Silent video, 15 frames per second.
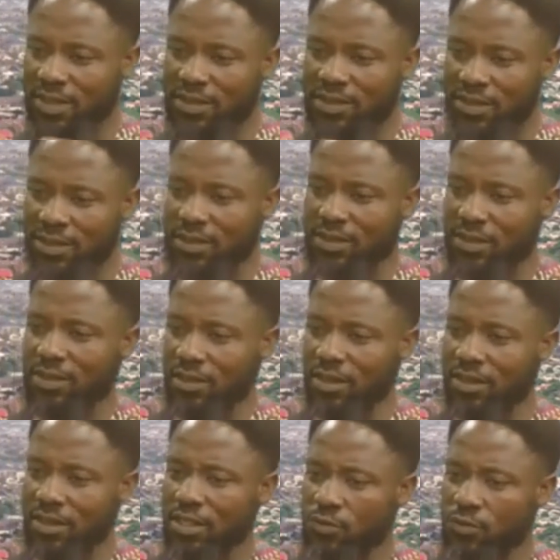it
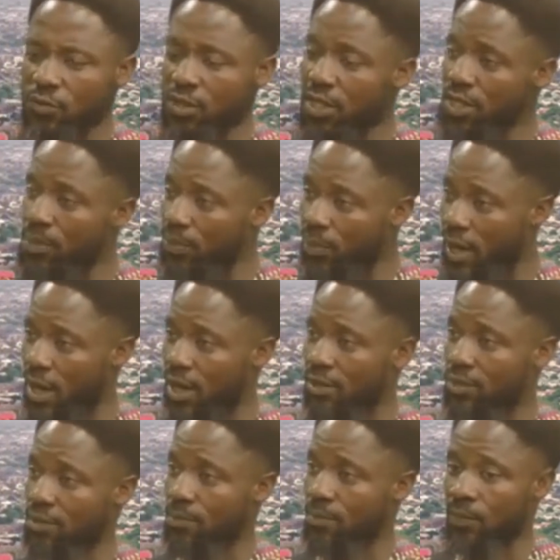is really
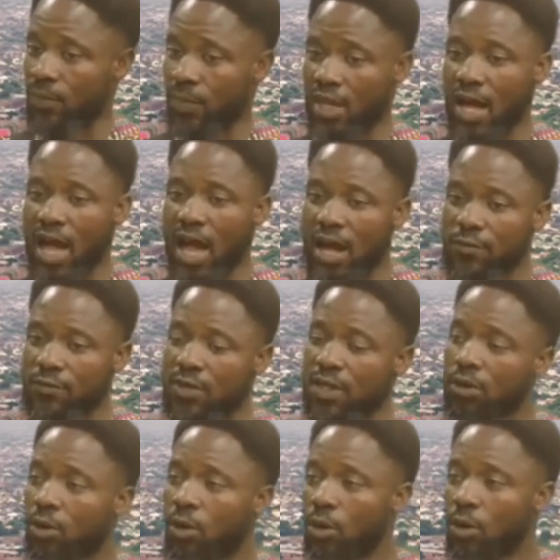bad that
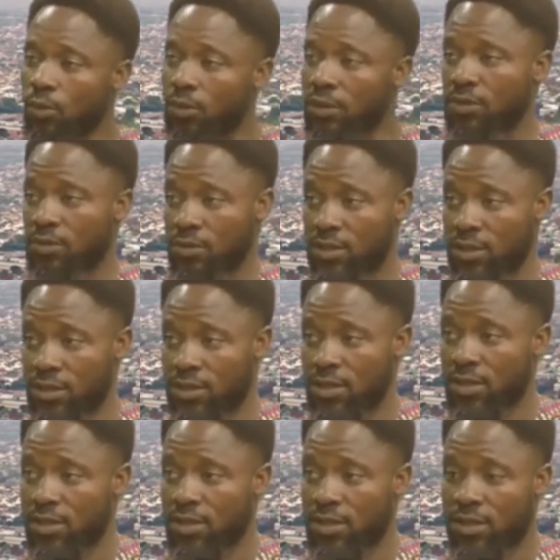after all this
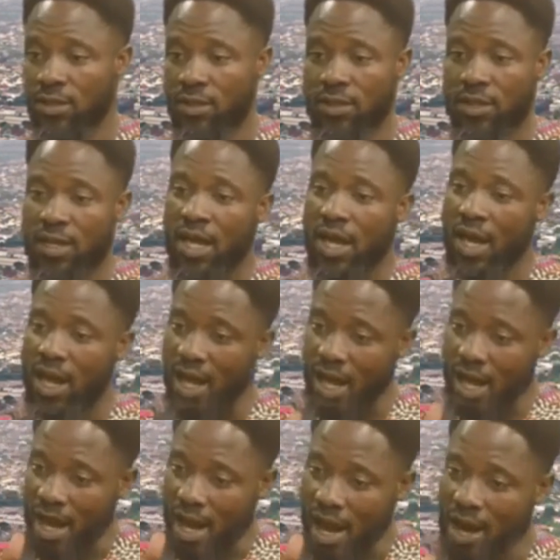understanding,
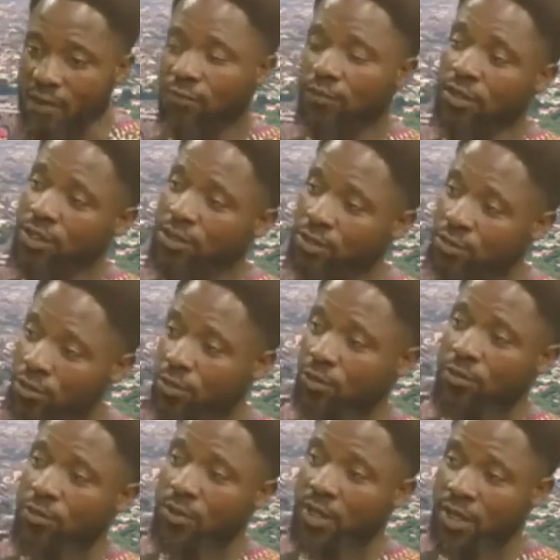average
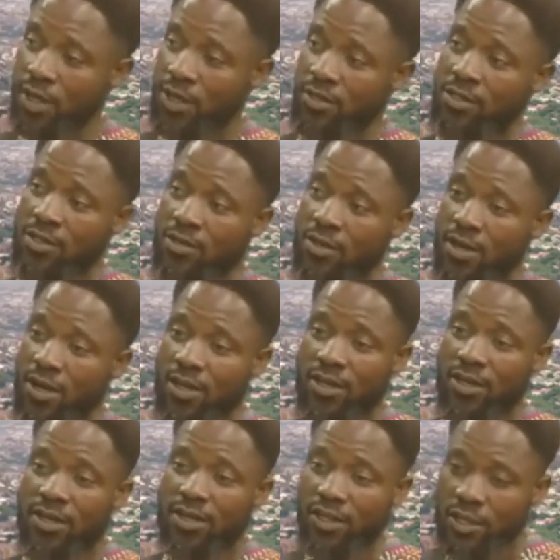doctor in Nigeria
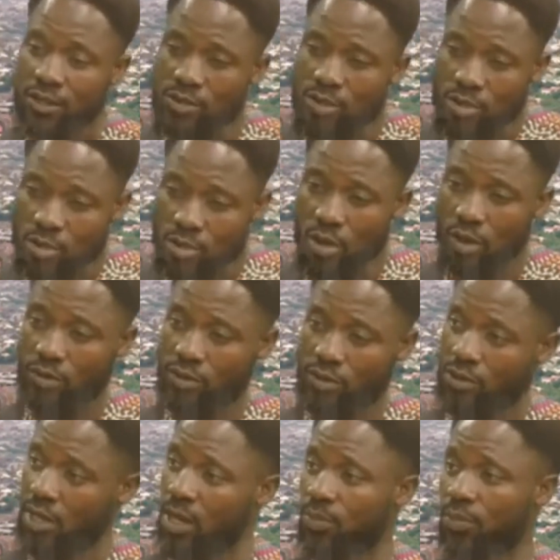is
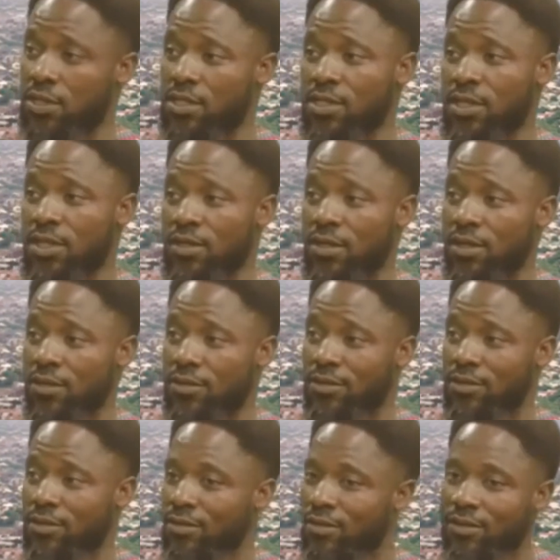not appreciated.
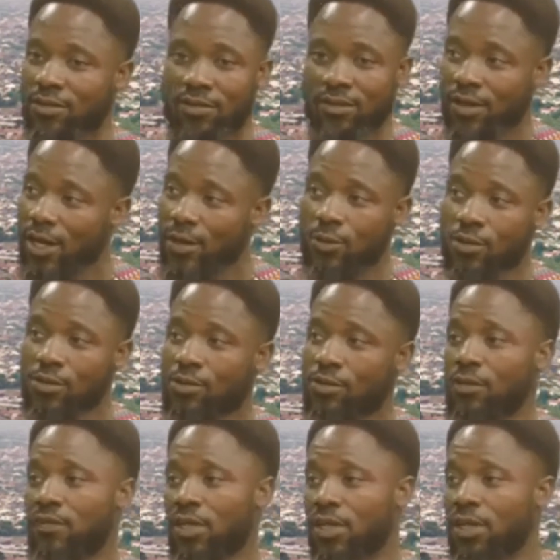They are going to
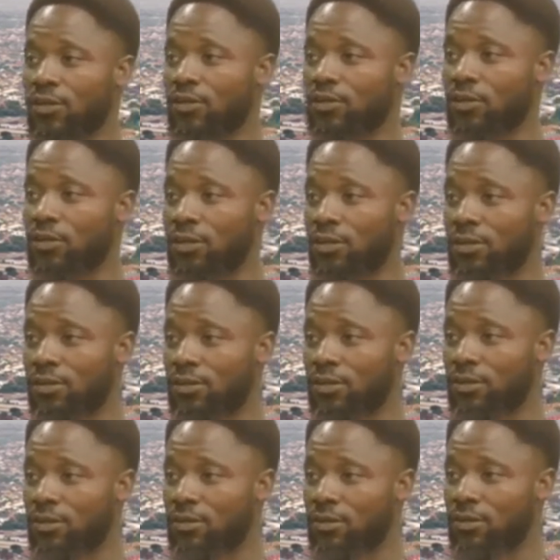leave the country
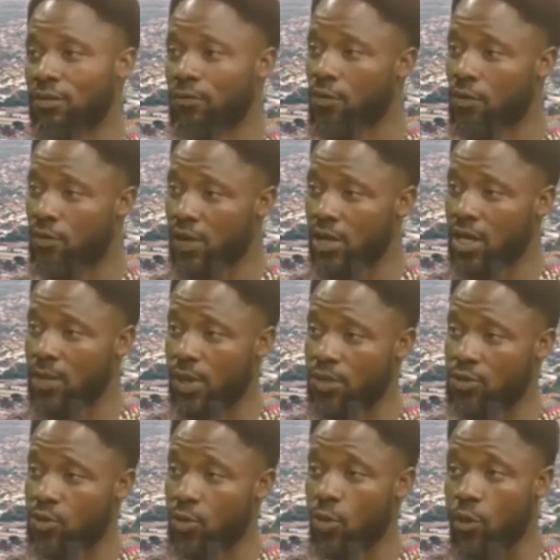for greener
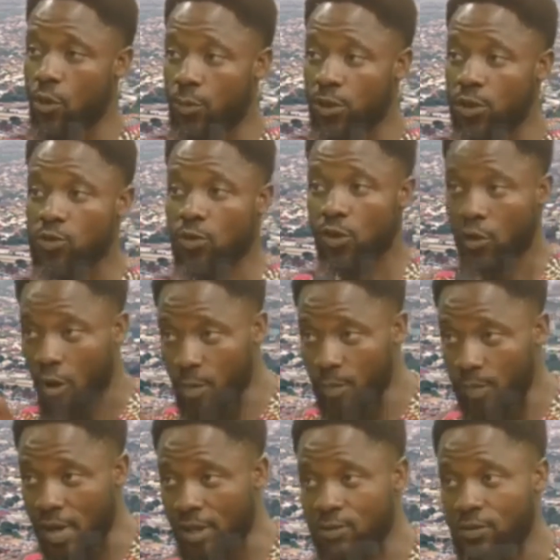pasture, hoping to
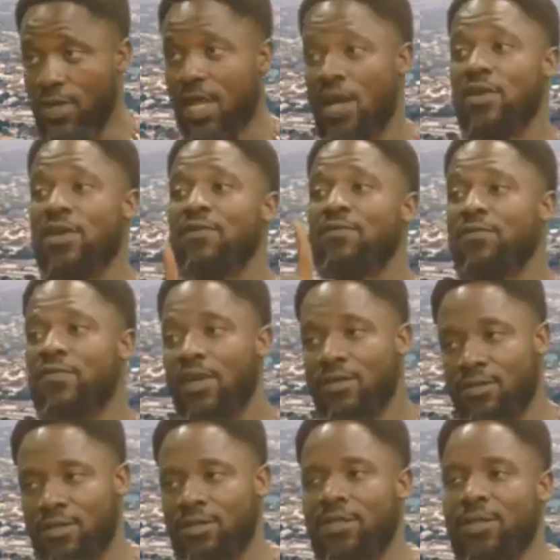come back to now
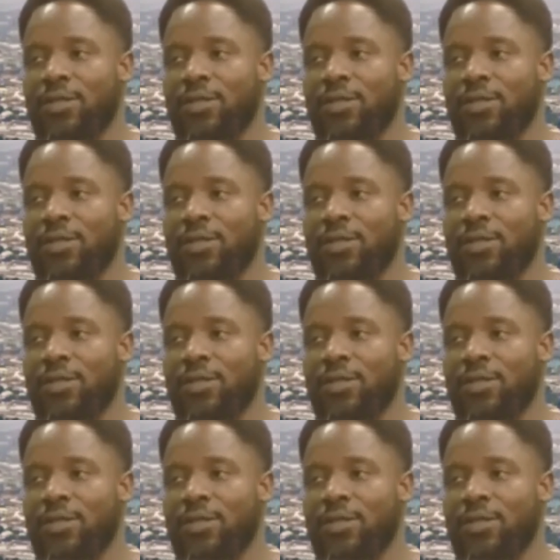invest